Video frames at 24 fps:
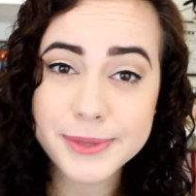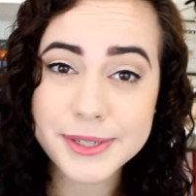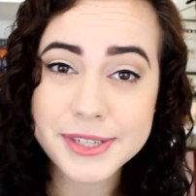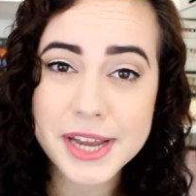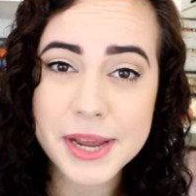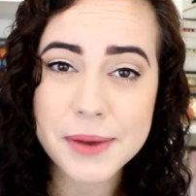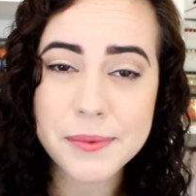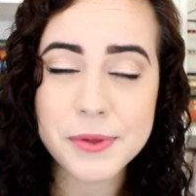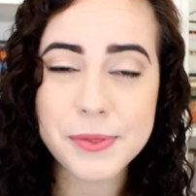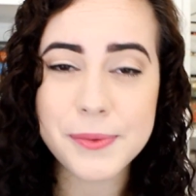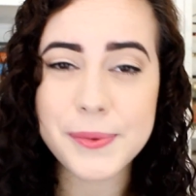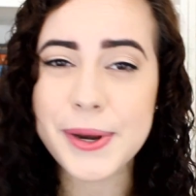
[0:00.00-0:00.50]
to
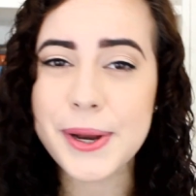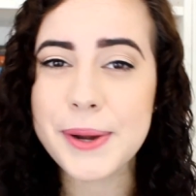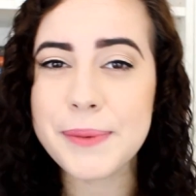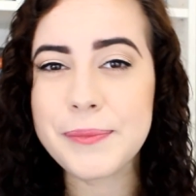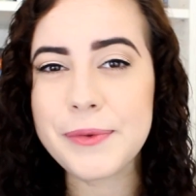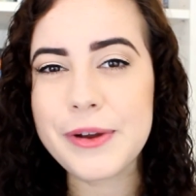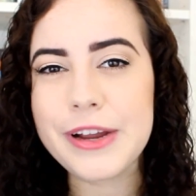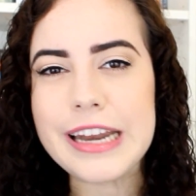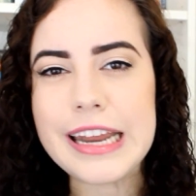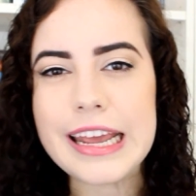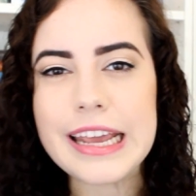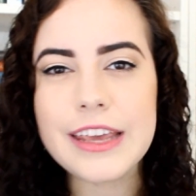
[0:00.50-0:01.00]
date with what I'm
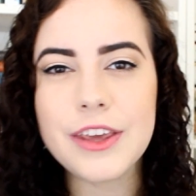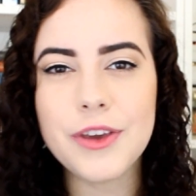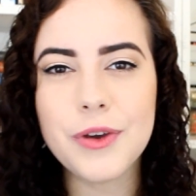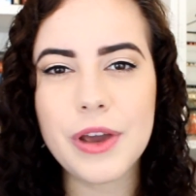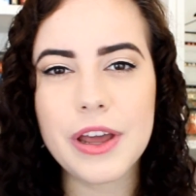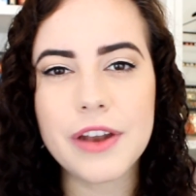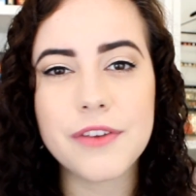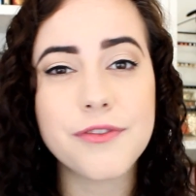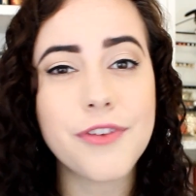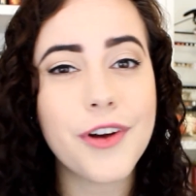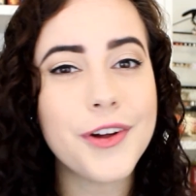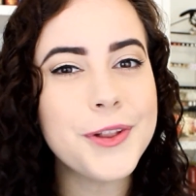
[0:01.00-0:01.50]
reading, you
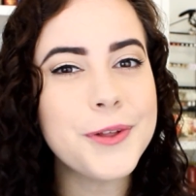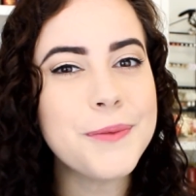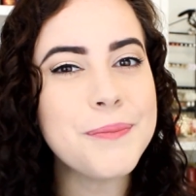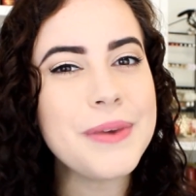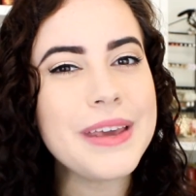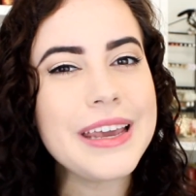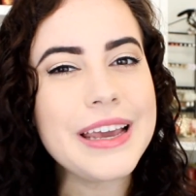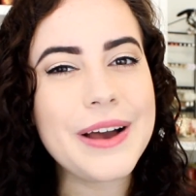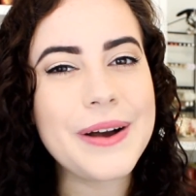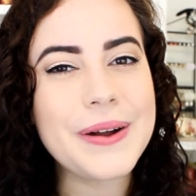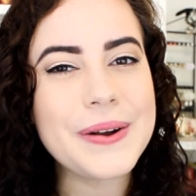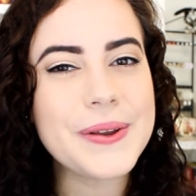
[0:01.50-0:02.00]
can follow
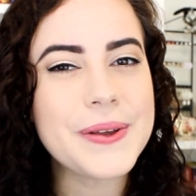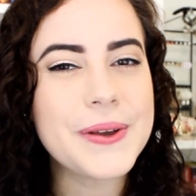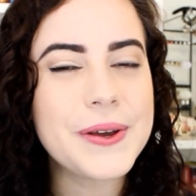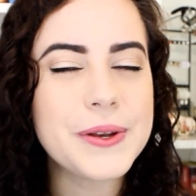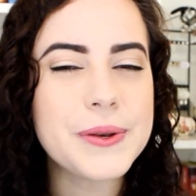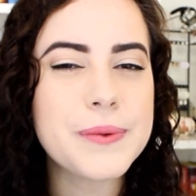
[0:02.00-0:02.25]
me on